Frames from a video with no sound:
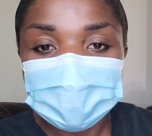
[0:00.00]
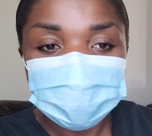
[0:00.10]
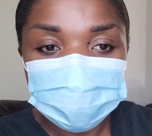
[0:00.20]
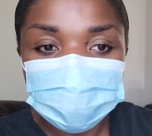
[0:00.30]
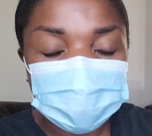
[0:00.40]

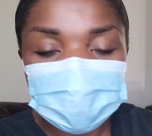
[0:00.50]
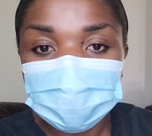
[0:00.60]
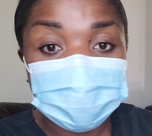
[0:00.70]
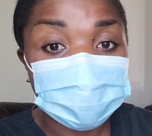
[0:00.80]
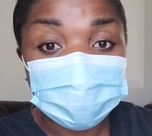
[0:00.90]
Just
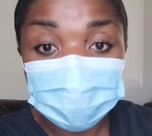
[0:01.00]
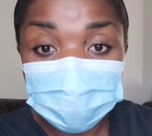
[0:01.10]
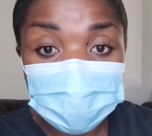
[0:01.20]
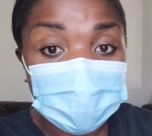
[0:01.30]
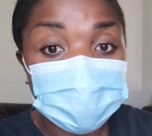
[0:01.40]
think about the
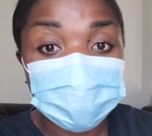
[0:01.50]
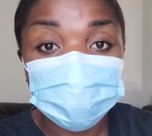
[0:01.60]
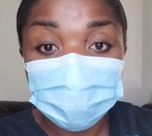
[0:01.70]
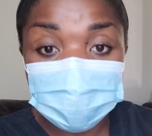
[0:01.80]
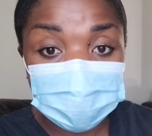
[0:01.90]
way
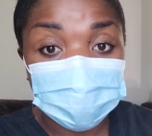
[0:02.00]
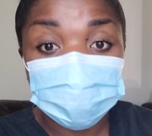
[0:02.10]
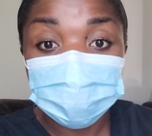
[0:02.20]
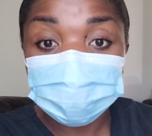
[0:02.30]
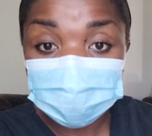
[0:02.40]
you
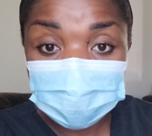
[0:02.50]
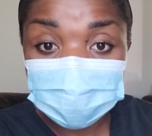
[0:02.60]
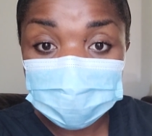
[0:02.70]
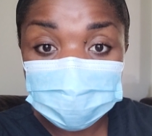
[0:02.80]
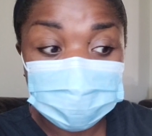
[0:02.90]
monitor
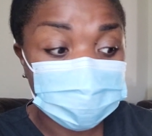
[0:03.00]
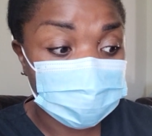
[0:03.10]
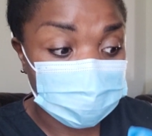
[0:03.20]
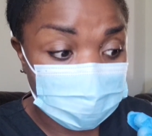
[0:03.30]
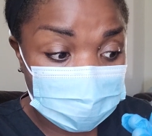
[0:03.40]
blood.
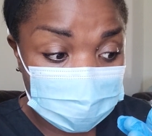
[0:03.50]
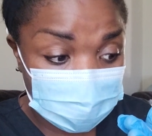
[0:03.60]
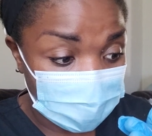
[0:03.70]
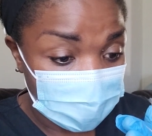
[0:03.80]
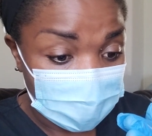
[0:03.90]

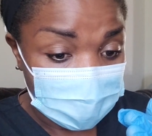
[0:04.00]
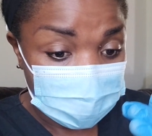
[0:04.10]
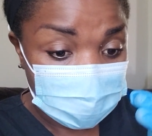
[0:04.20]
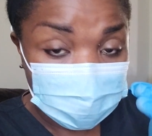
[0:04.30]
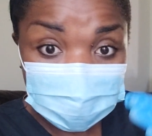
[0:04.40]

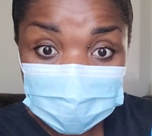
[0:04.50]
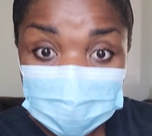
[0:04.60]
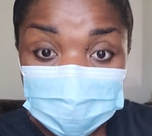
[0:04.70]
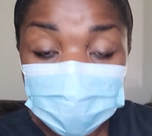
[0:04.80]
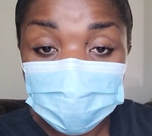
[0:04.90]
The
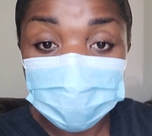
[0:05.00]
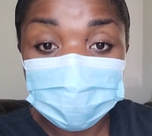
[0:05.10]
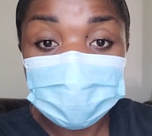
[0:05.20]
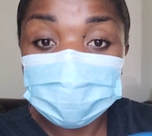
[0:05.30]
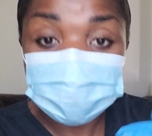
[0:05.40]
blood,
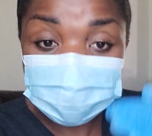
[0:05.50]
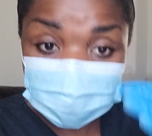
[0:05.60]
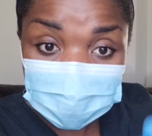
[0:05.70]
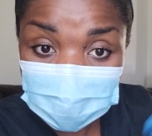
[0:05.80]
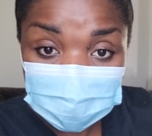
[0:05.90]
not the
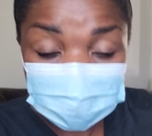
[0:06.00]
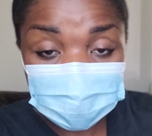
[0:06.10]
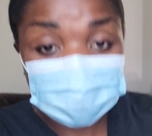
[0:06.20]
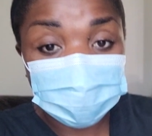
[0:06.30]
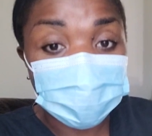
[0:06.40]
same
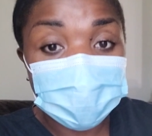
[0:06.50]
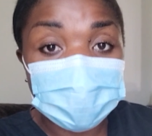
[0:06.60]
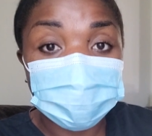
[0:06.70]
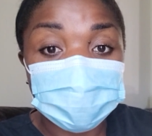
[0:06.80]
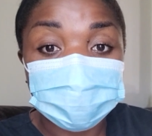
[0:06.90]
exact
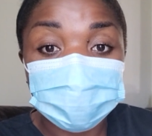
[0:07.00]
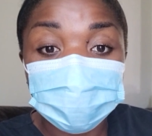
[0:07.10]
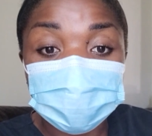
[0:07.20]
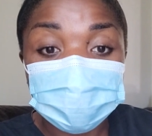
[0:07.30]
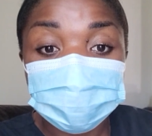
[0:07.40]
way, but if
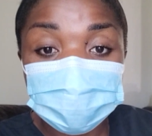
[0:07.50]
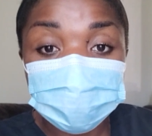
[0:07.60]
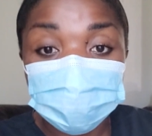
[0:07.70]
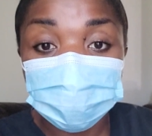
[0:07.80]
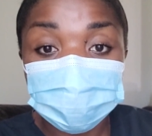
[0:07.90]
you can
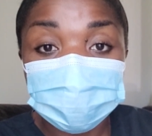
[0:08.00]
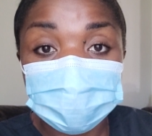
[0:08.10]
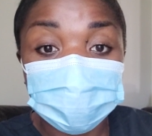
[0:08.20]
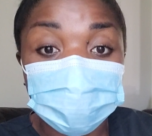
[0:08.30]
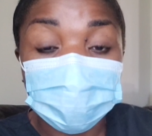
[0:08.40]
administer
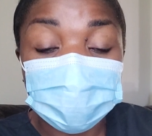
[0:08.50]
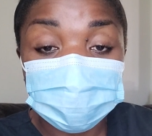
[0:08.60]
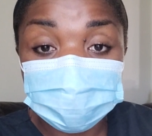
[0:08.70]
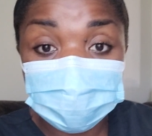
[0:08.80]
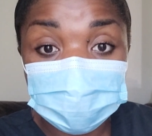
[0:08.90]
blood and you're
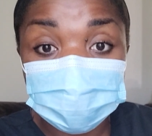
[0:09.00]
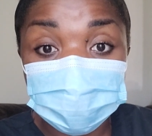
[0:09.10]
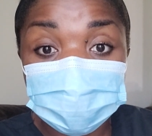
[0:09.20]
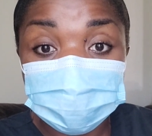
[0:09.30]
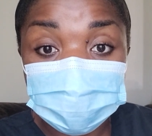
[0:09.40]

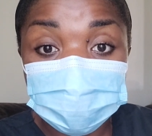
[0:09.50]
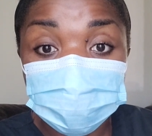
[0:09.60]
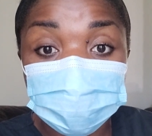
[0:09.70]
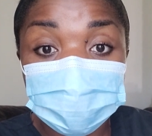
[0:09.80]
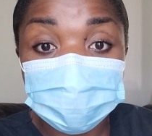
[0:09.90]
confident with
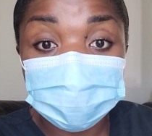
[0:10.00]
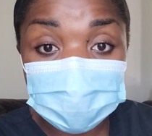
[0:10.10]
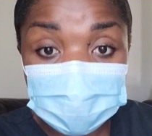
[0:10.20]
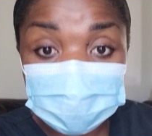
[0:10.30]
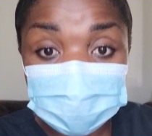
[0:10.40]
administering
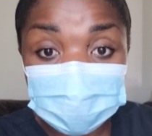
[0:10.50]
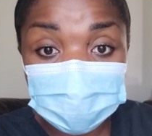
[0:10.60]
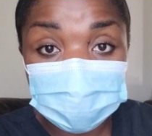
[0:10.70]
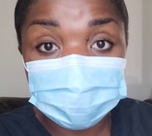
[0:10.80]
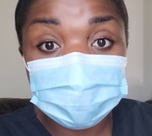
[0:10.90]
blood,
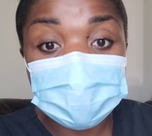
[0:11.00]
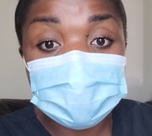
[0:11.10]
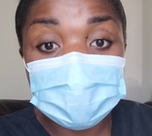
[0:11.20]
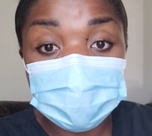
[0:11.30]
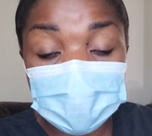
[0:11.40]

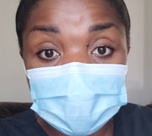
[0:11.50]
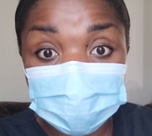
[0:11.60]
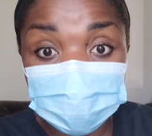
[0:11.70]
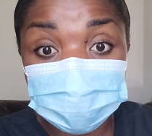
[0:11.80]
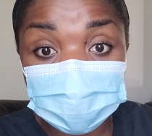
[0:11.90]
meaning
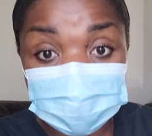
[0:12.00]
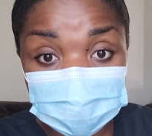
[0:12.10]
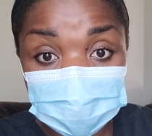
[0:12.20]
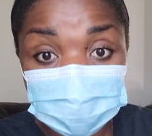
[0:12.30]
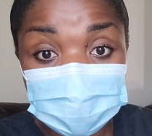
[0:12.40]
packed red blood
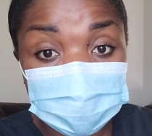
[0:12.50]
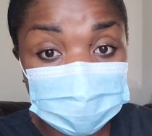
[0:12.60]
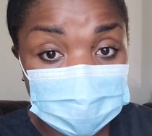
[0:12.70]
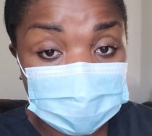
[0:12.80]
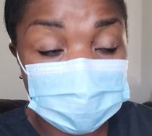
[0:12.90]
cells, not
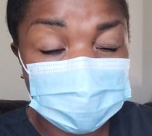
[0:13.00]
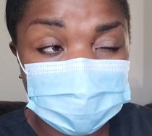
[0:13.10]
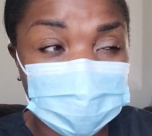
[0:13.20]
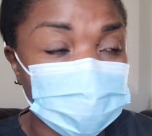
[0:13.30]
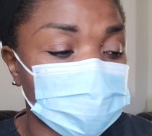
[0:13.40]
platelets,
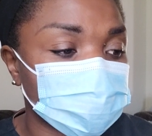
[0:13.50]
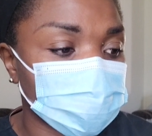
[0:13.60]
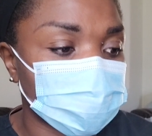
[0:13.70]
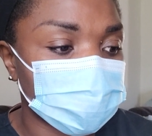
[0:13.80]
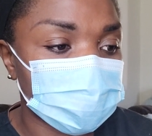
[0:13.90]
it's a little
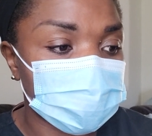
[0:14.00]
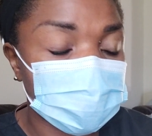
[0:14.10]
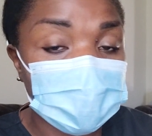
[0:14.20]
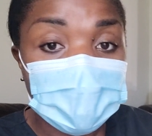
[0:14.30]
different, platelets,